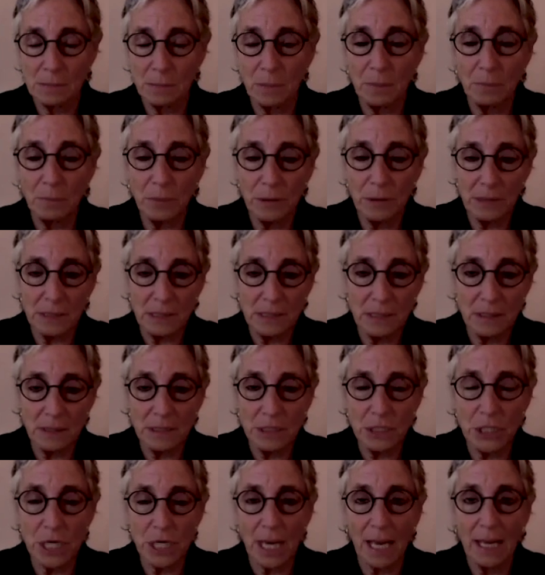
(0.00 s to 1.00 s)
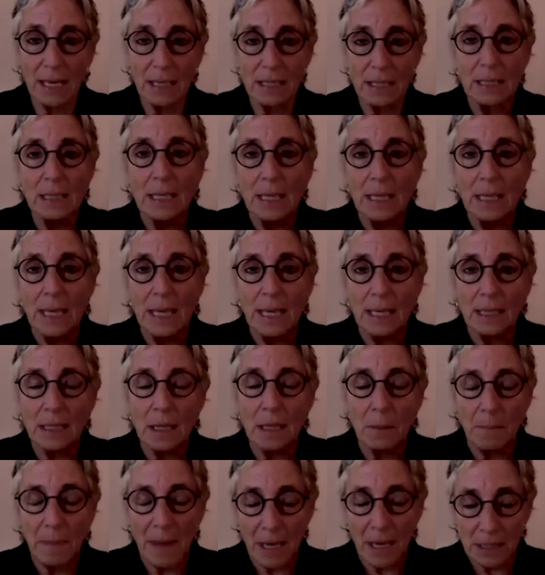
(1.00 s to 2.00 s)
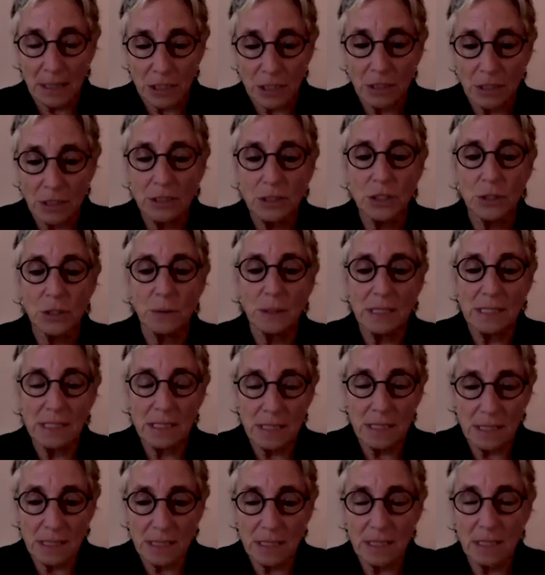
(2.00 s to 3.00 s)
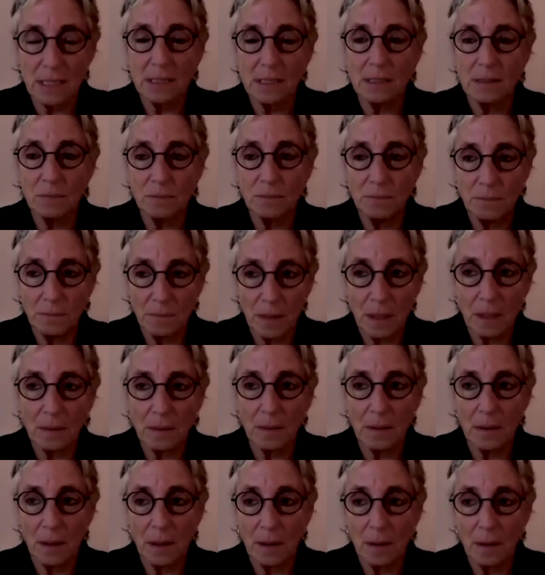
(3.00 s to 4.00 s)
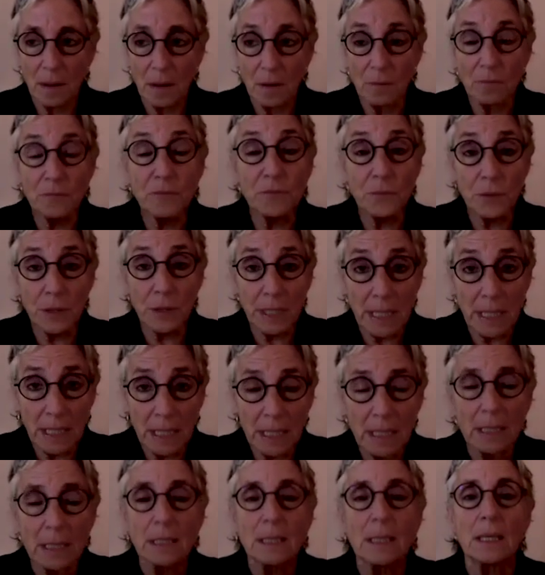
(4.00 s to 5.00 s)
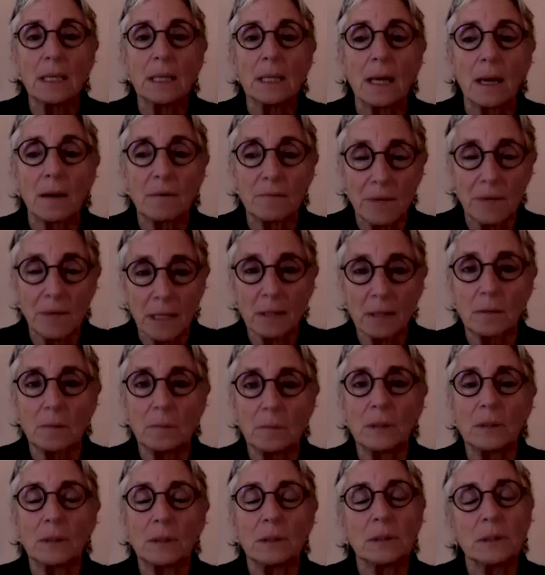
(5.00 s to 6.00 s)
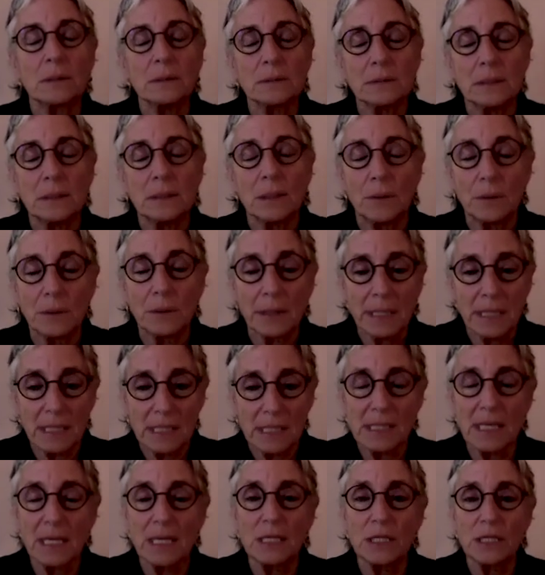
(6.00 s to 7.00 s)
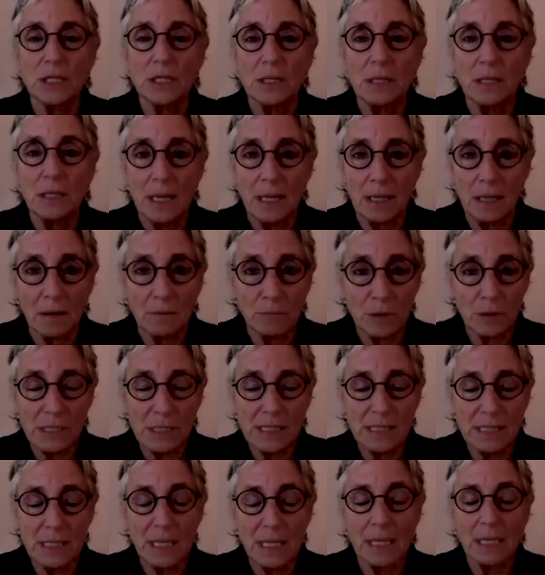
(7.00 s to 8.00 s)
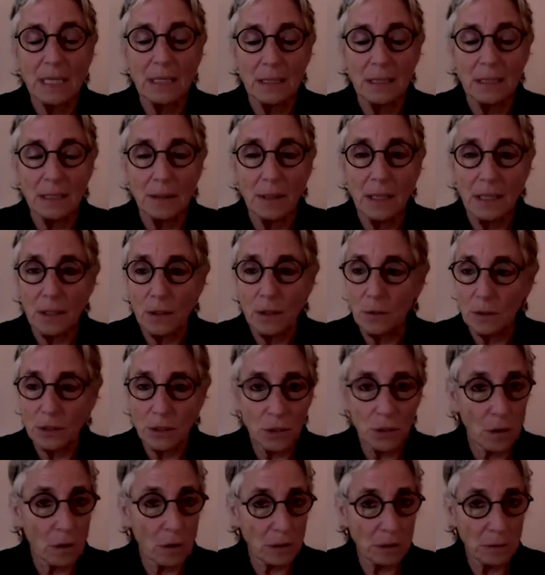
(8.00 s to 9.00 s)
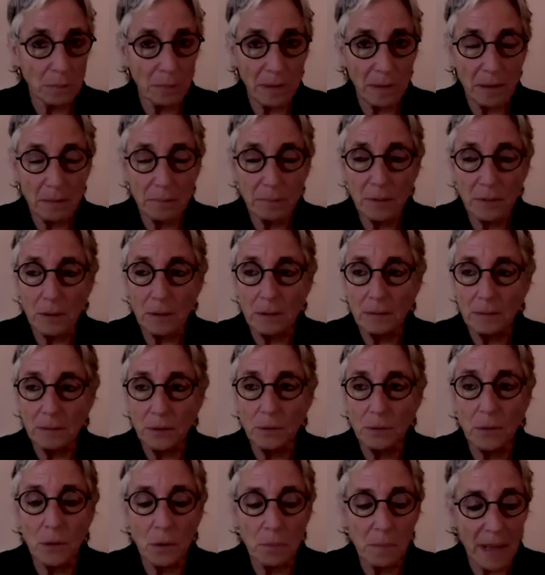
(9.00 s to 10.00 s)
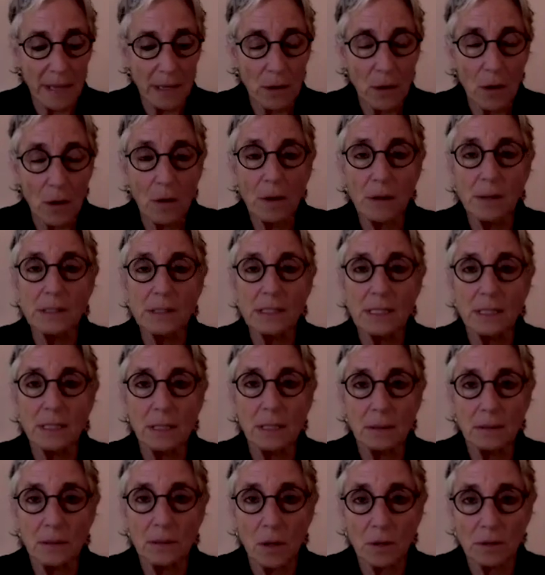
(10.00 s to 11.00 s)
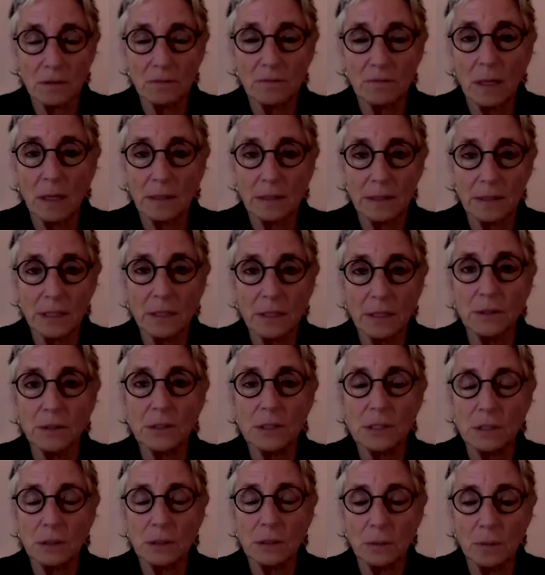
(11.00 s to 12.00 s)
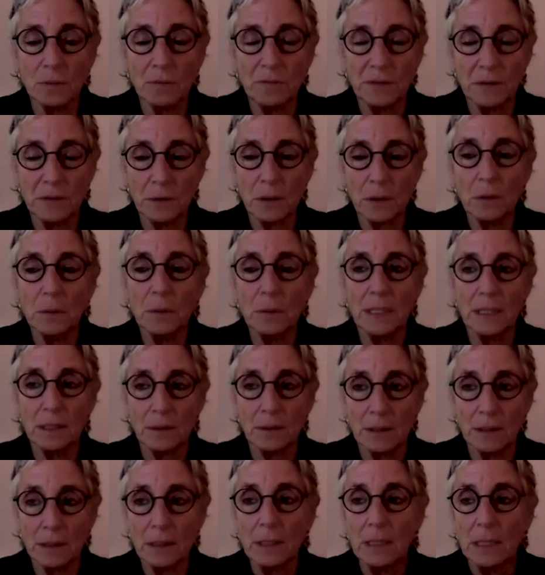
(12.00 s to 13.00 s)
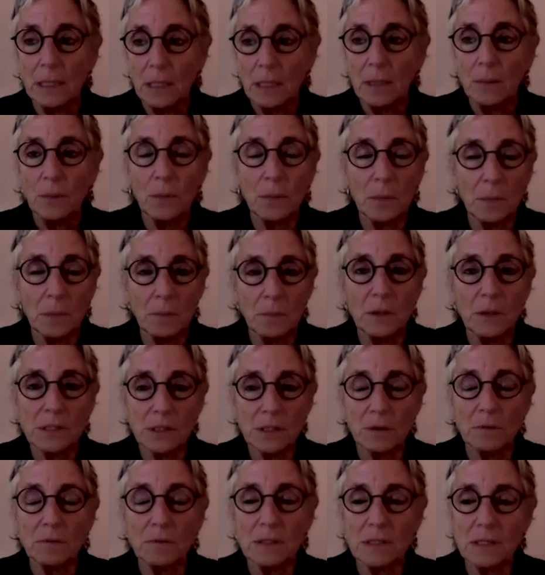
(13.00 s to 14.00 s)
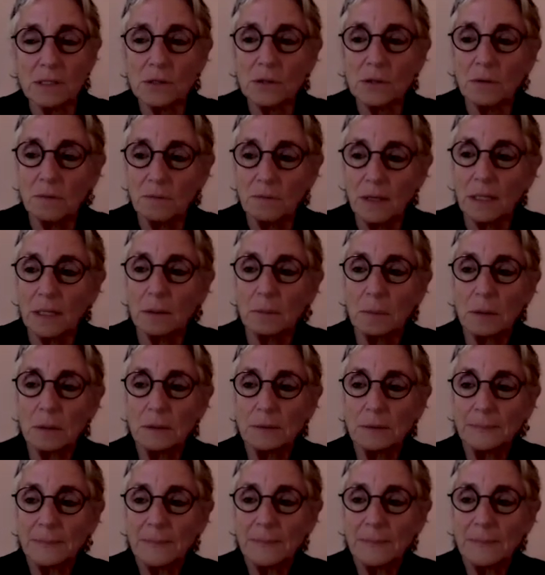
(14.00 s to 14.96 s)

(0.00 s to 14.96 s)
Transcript: been put into the chat. And Compassion and Choices is a free, available organization in every state. And you can talk to people, you can make calls and talk to volunteers who will fill you in on what services are available.